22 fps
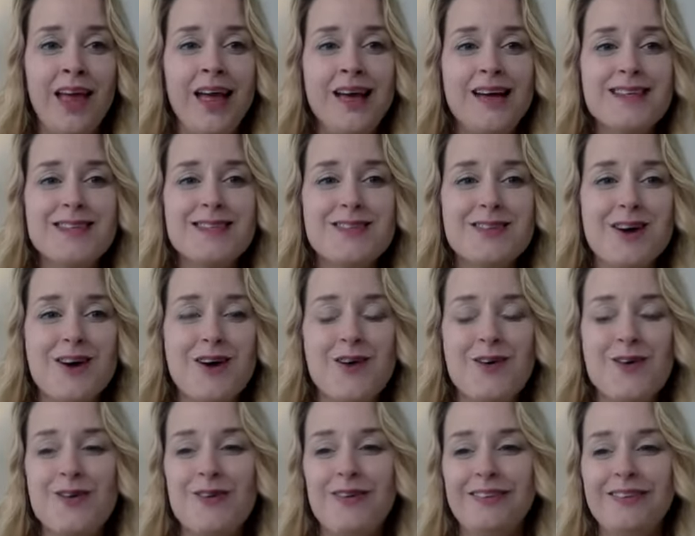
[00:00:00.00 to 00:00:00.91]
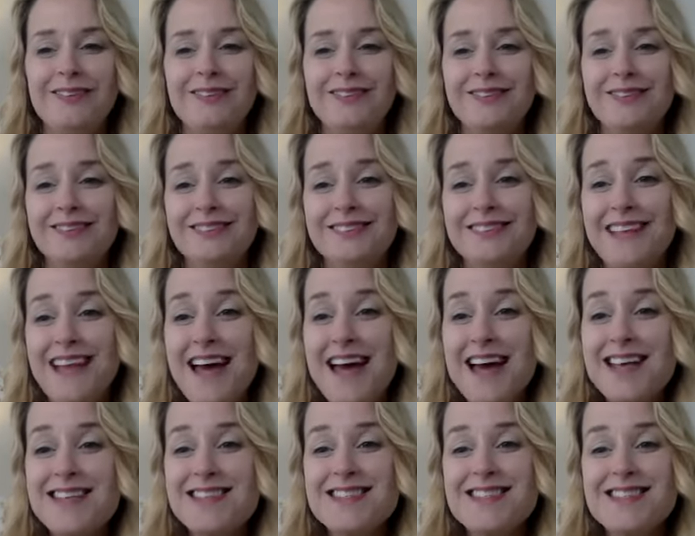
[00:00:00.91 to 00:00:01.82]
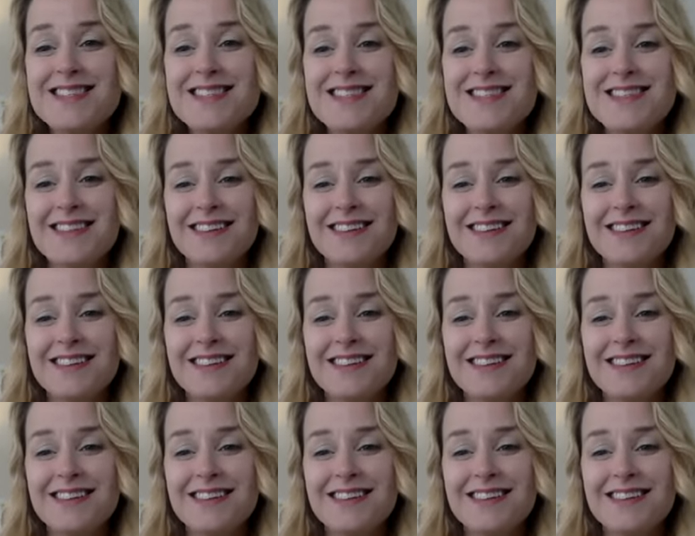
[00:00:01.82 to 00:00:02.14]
So yes,